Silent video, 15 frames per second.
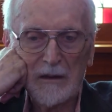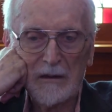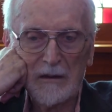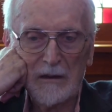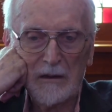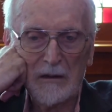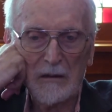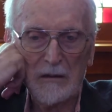
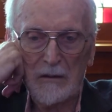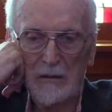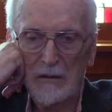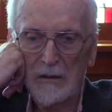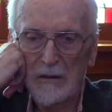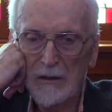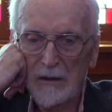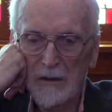uh,
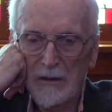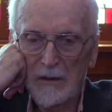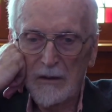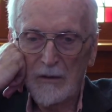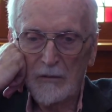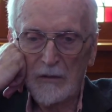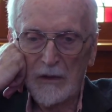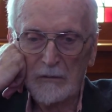
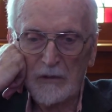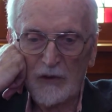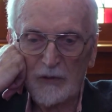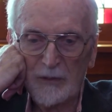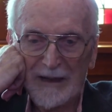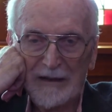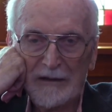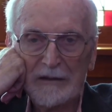one was
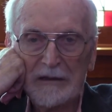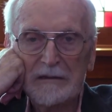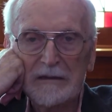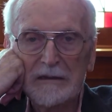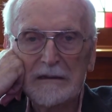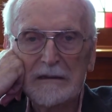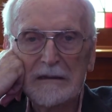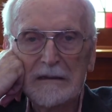married
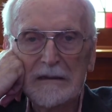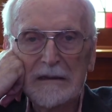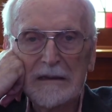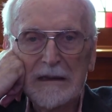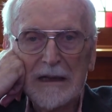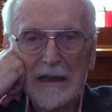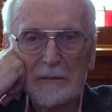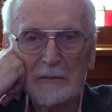
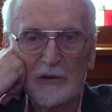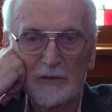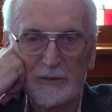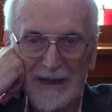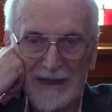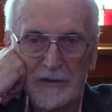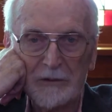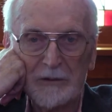and moved
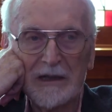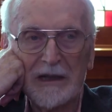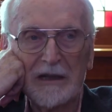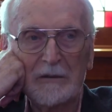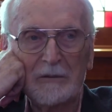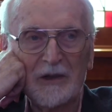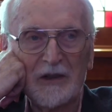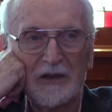back to
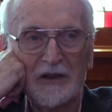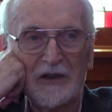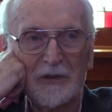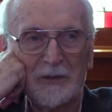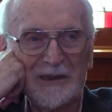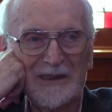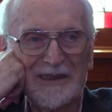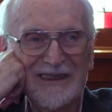Italy with her
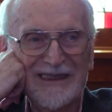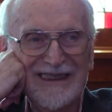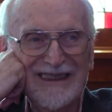husband,